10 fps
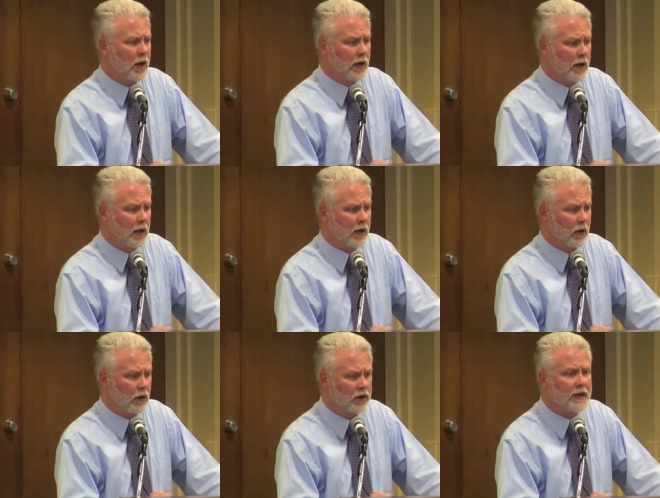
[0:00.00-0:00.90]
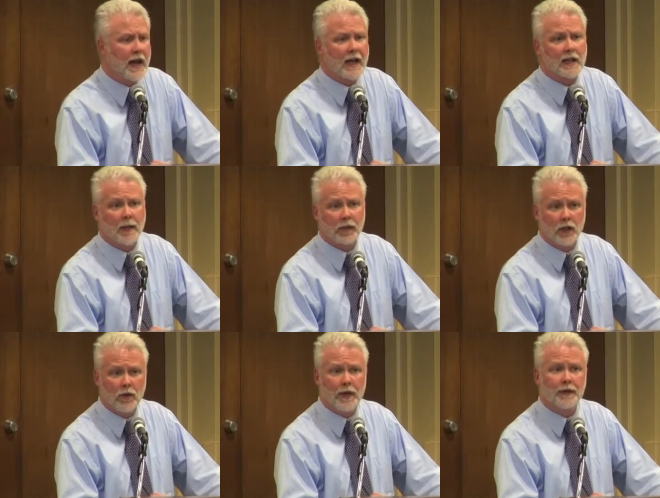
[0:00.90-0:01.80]
uh, urging
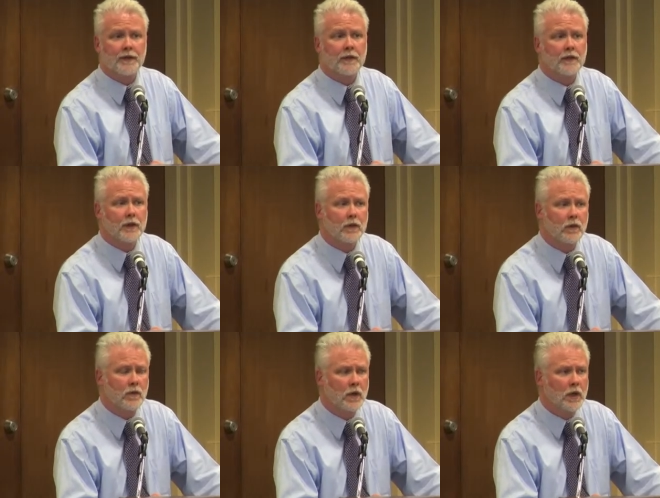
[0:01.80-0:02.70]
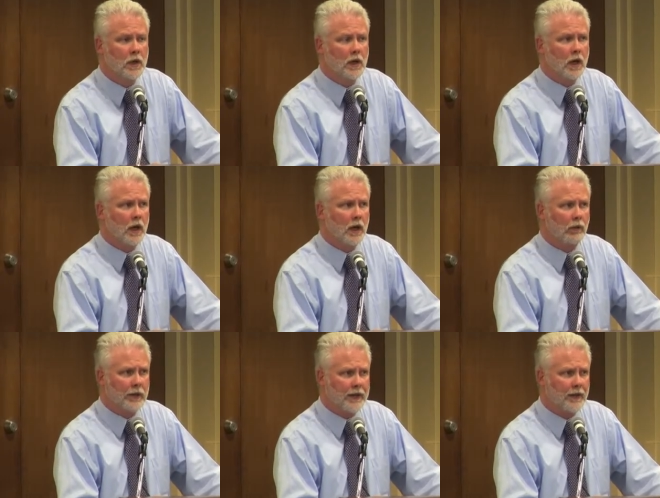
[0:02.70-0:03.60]
academic units to uh,
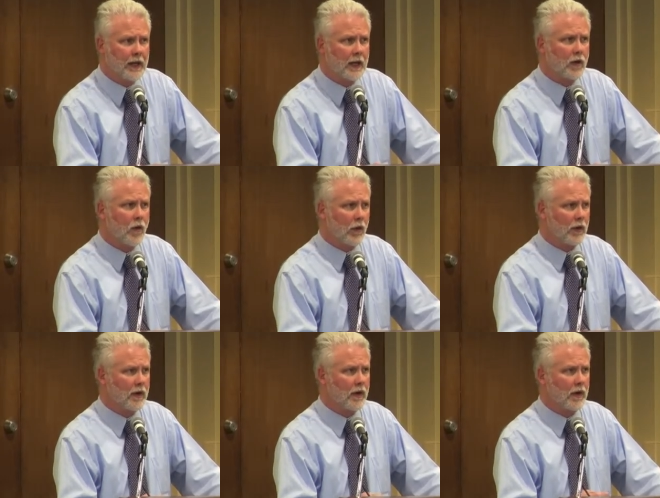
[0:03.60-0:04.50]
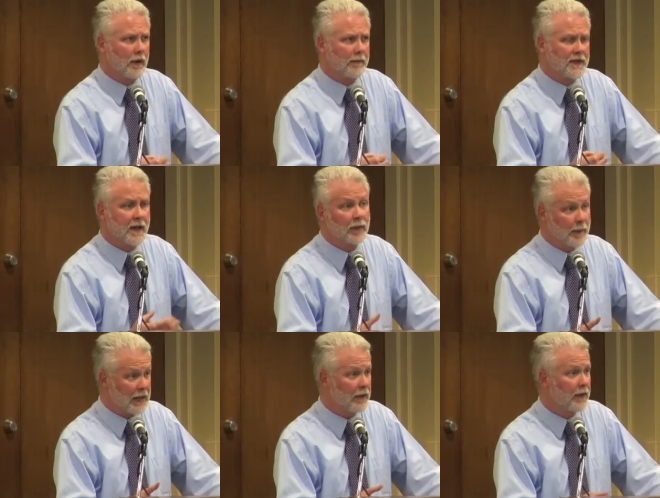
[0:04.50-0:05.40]
rethink or um,
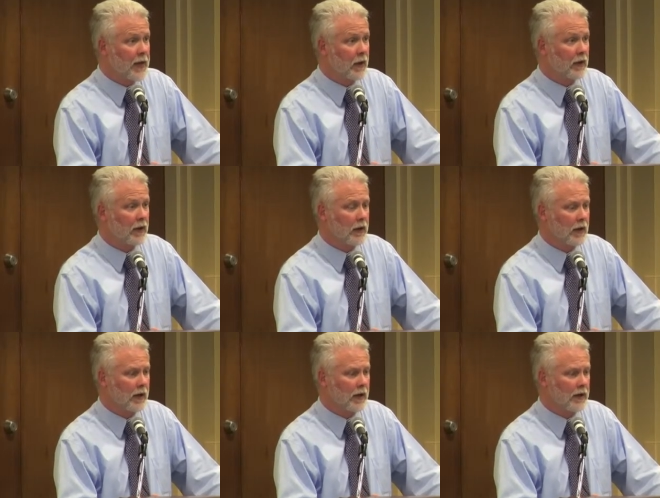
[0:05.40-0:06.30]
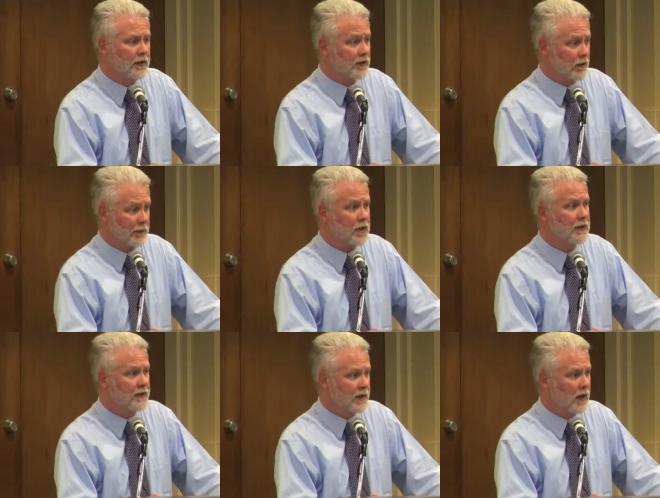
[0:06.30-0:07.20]
supplement their uh,
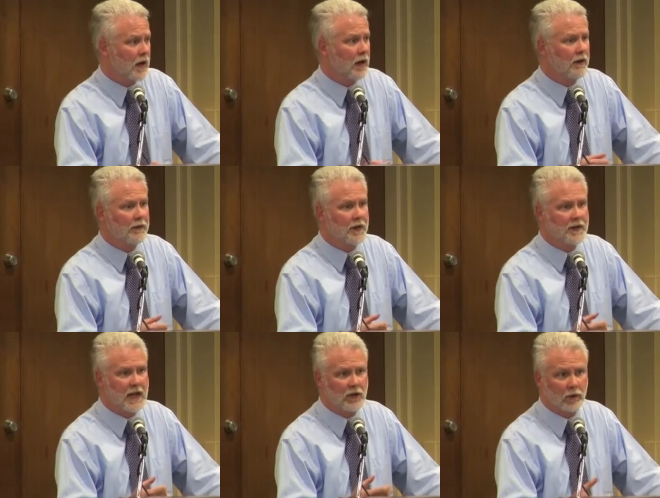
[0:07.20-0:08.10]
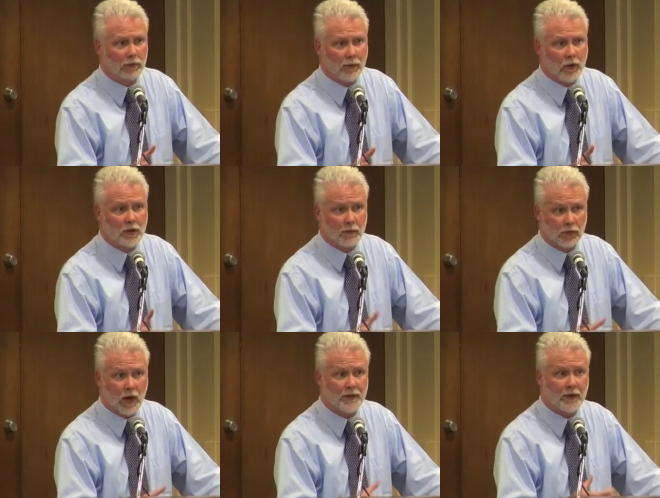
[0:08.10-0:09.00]
descriptions of the tenure and promotion
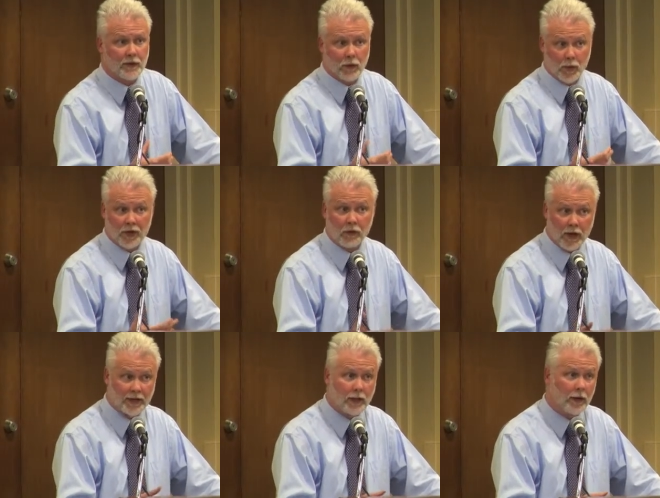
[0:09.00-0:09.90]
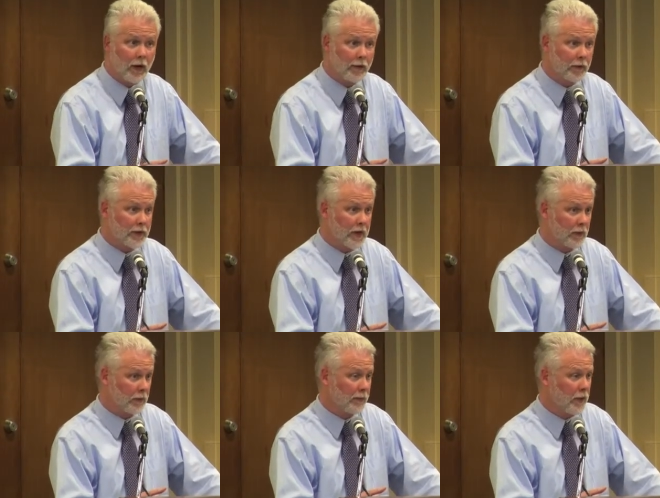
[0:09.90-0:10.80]
process or what the criteria are for
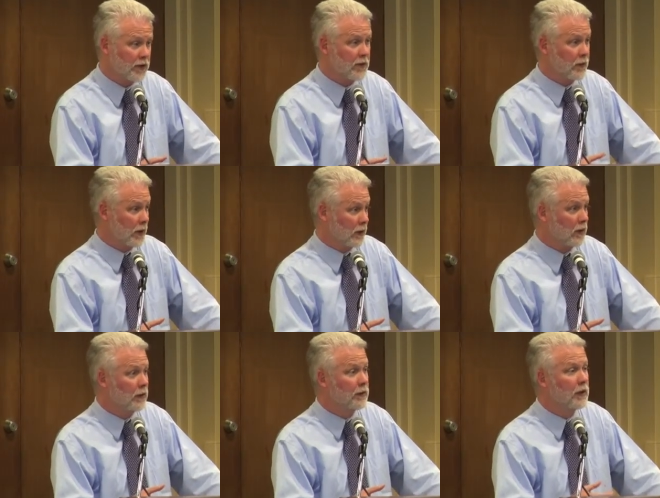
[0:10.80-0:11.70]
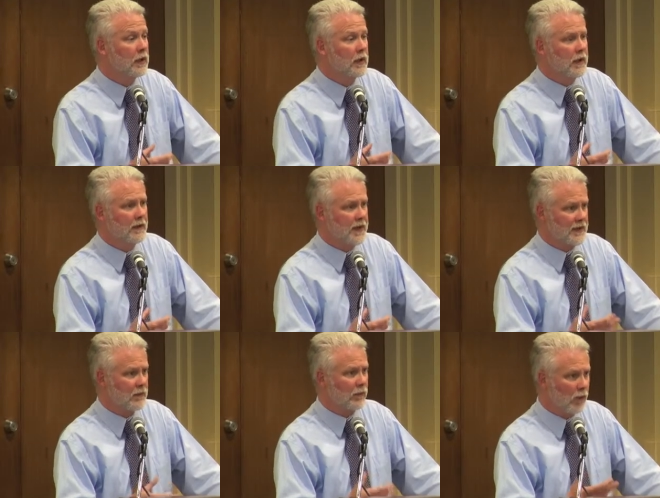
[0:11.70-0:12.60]
tenure and promotion to include
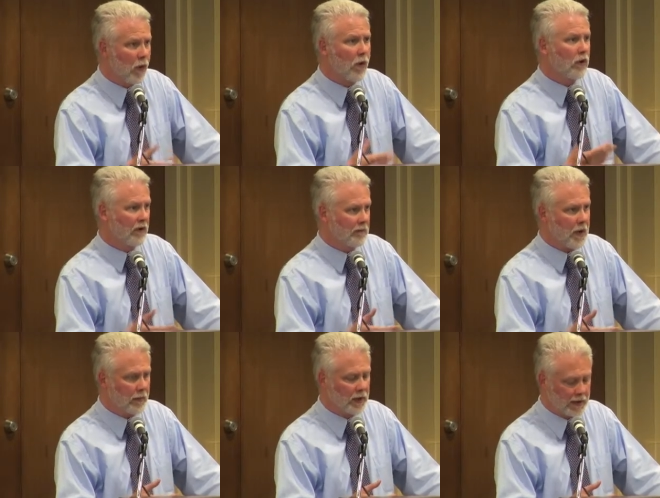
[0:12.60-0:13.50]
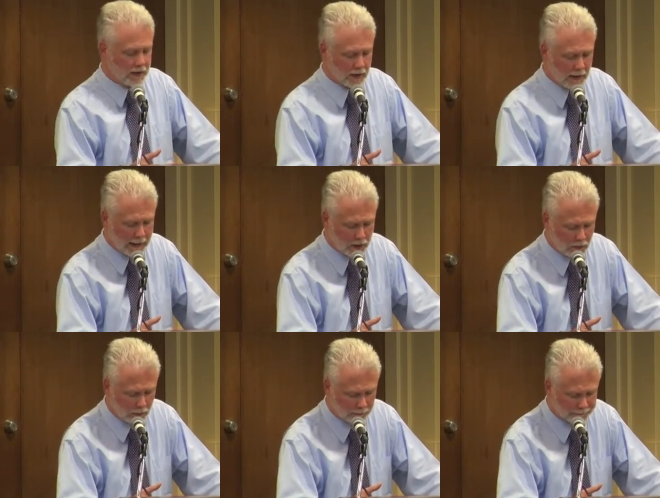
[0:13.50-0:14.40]
this role of public
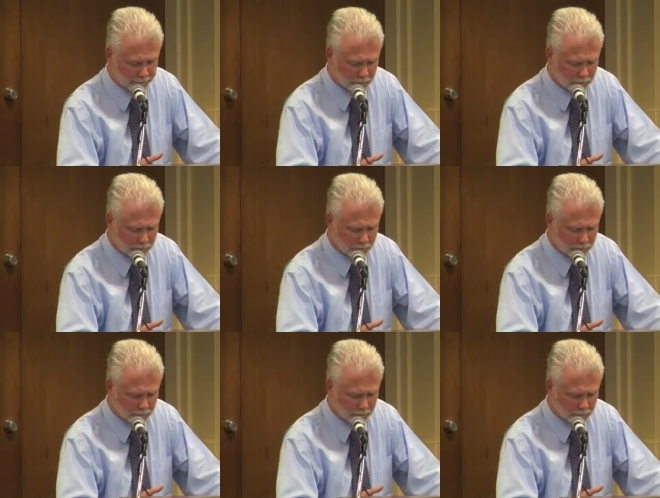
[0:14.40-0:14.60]
intellectual.